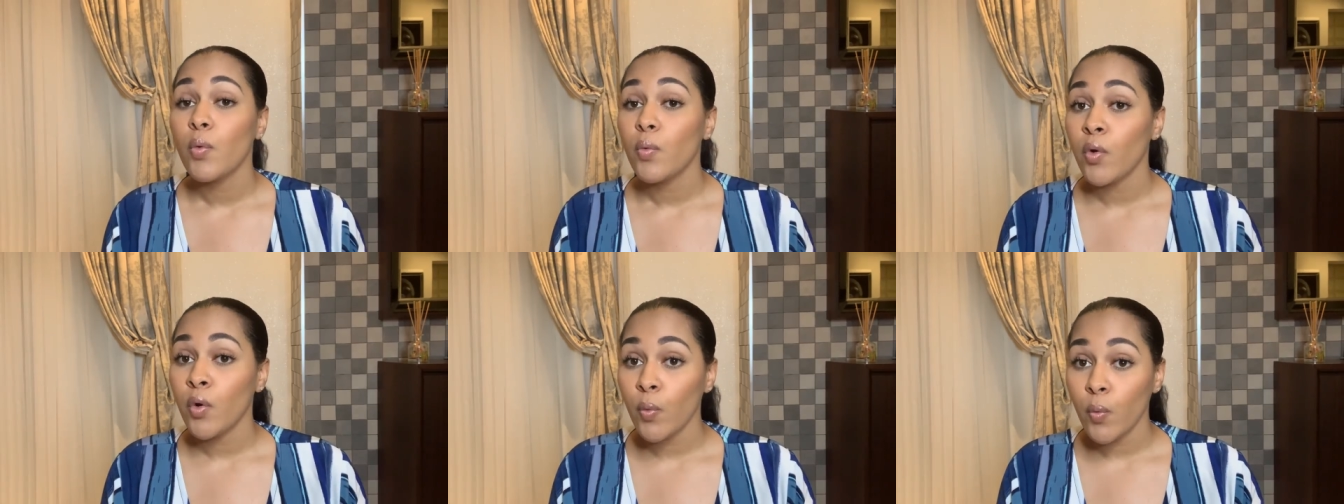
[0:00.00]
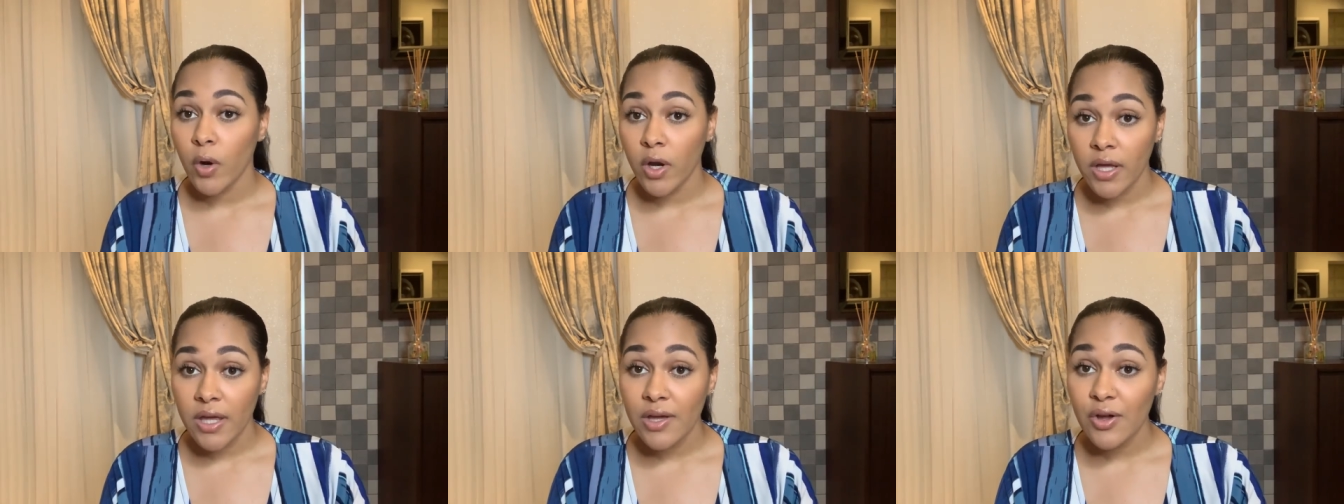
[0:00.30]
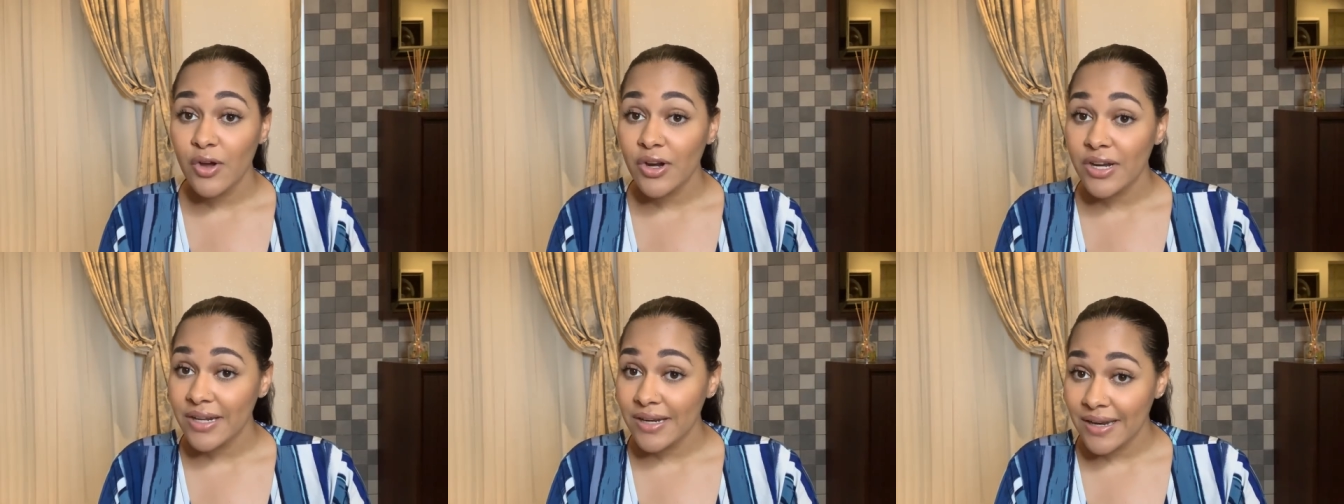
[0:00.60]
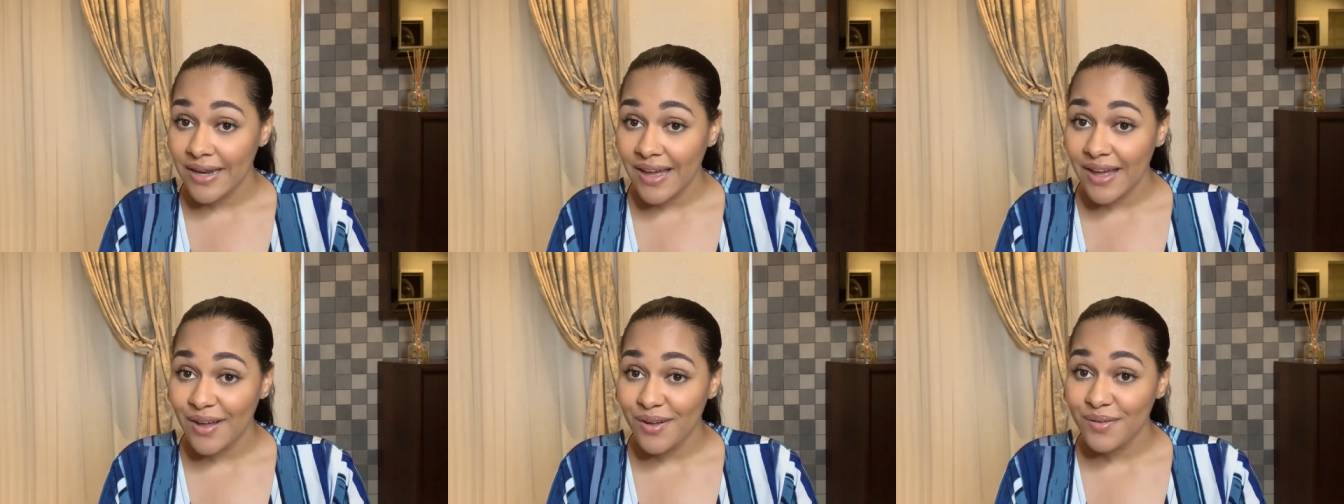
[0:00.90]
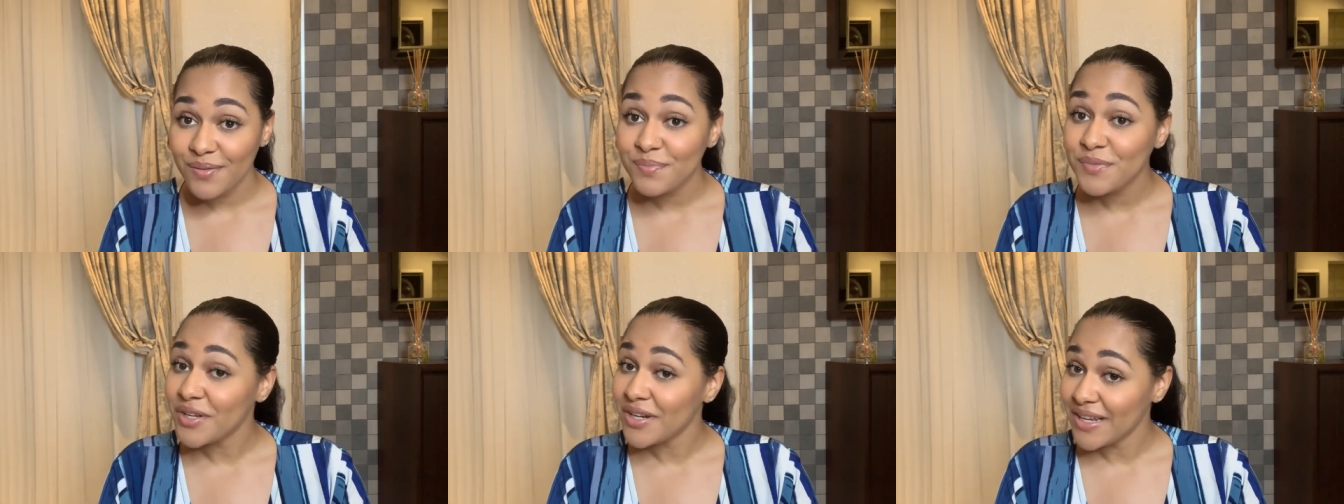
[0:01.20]
We're working on it now.
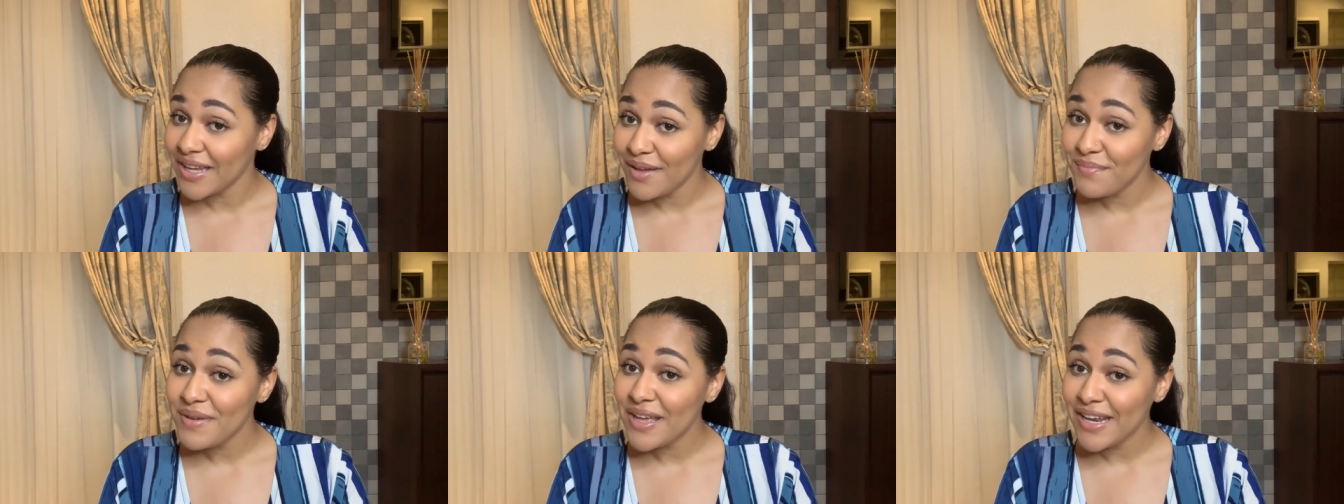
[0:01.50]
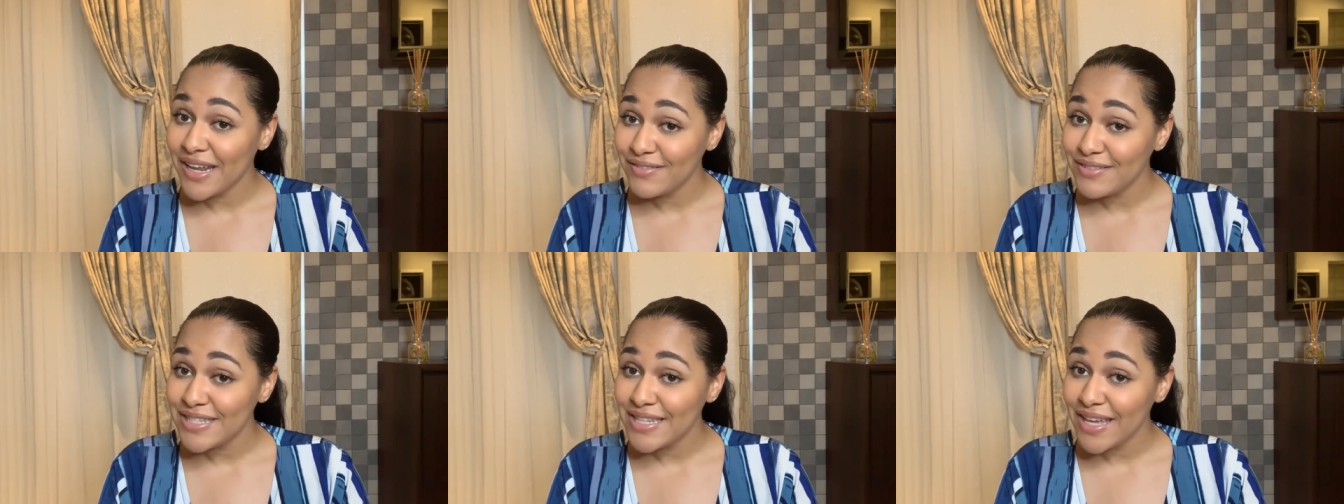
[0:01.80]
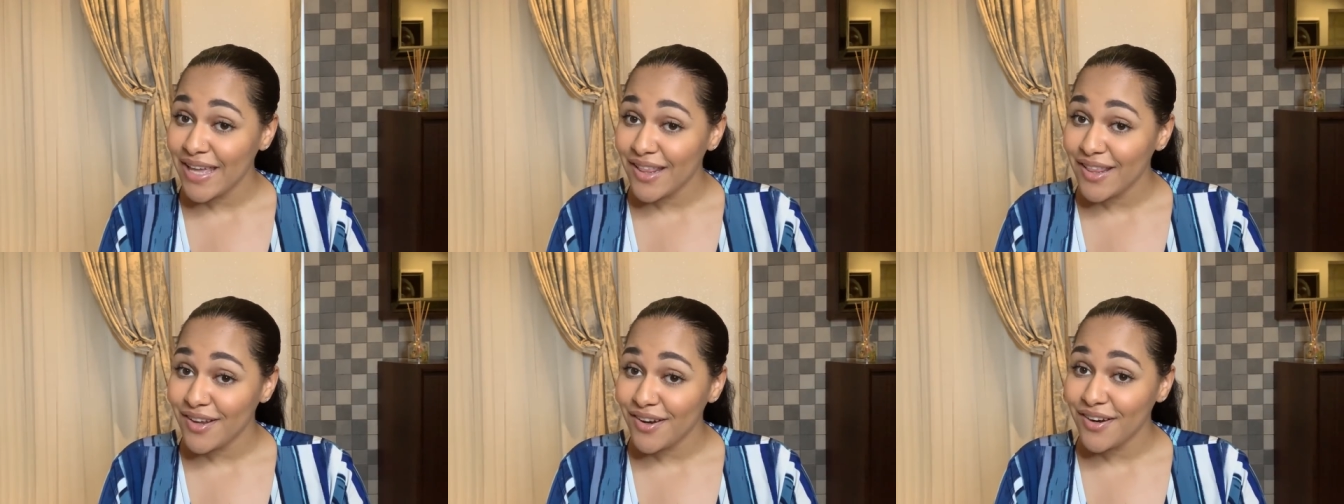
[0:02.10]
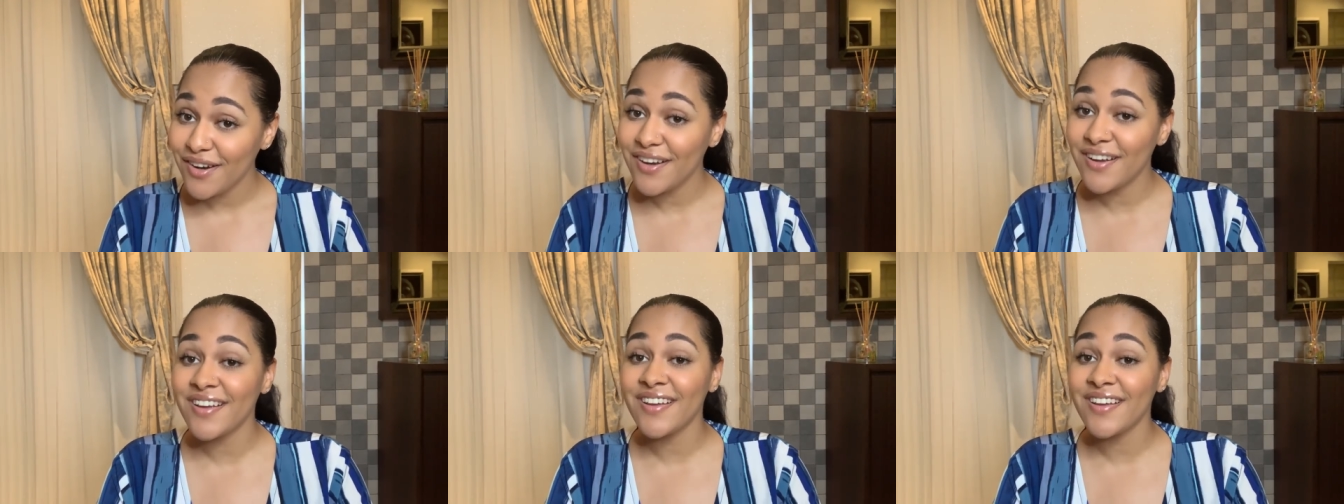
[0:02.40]
I'm gonna get my life together.